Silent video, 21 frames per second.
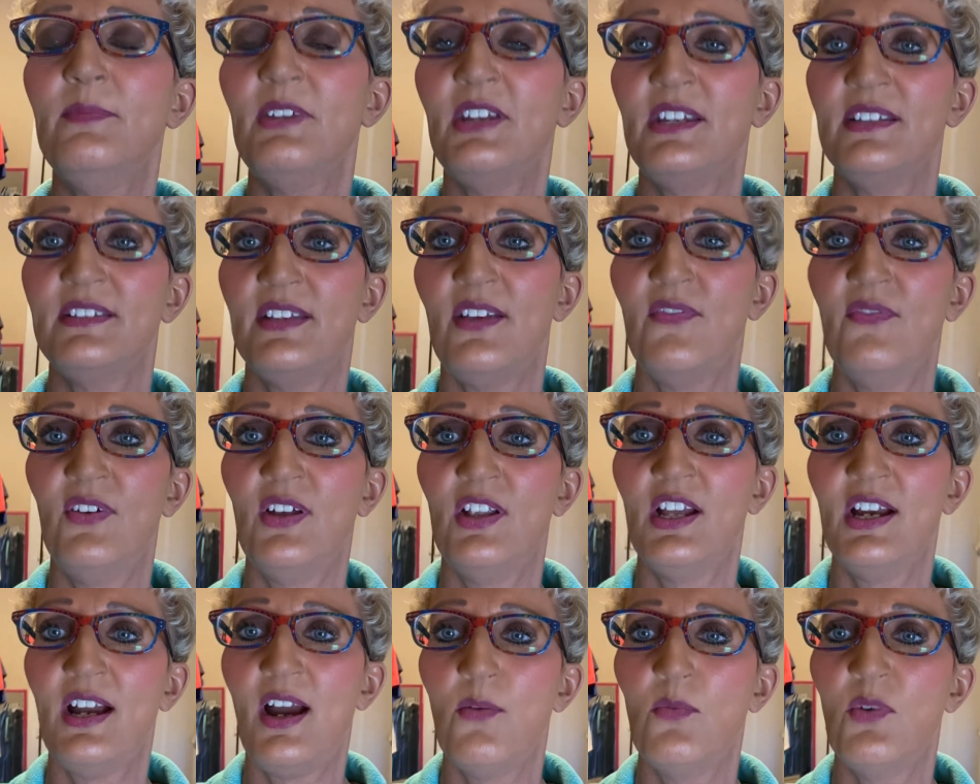because I felt
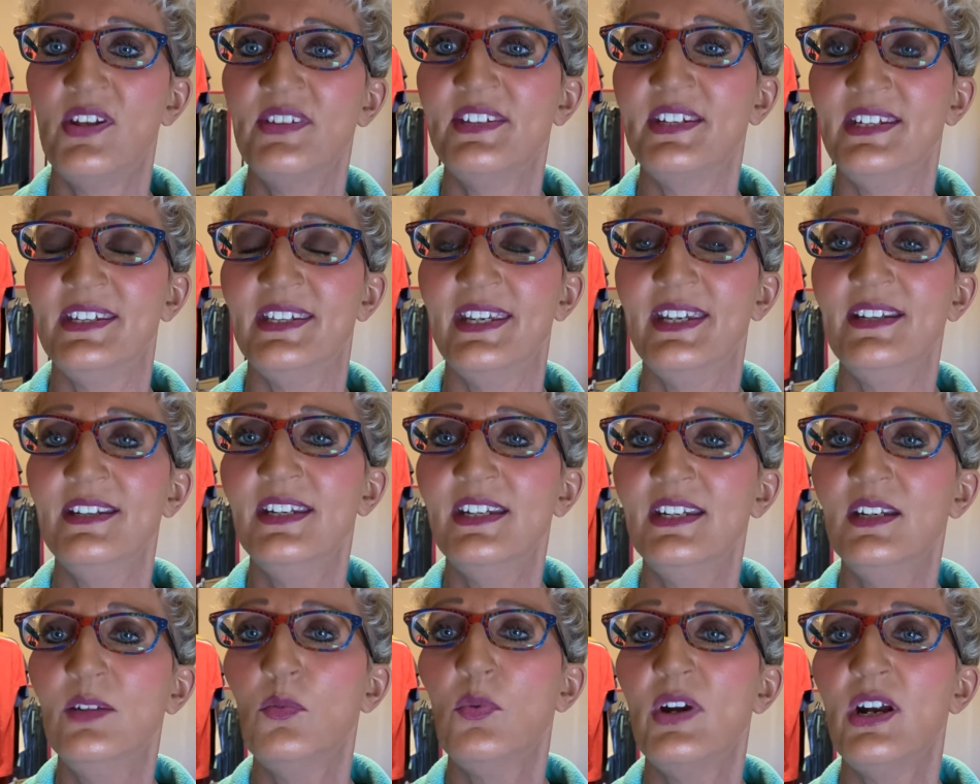like I wasn't getting
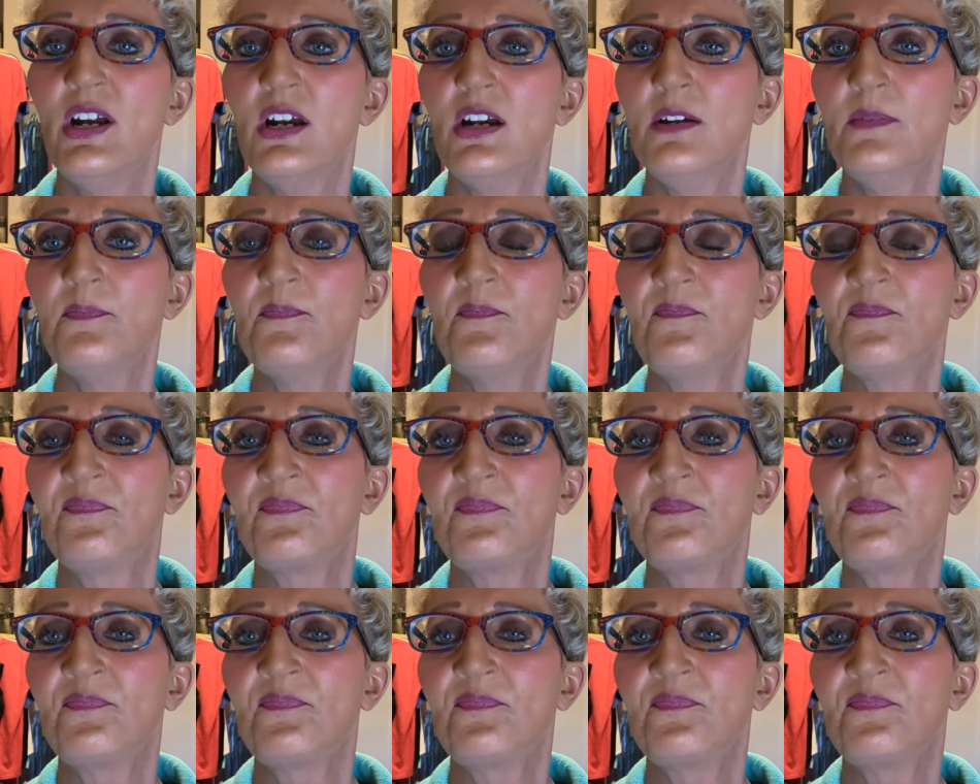anywhere.